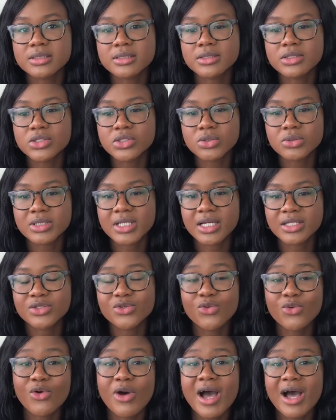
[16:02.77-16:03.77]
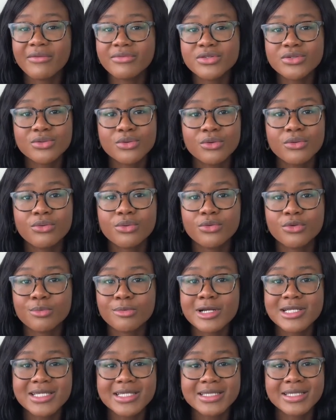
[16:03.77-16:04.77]
so that you don't have to go through the
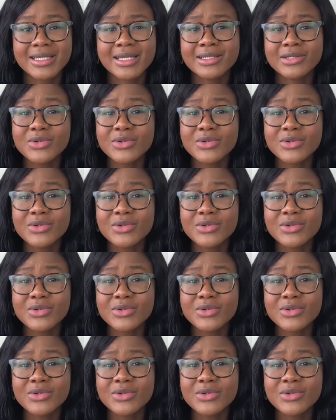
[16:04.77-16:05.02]
process again,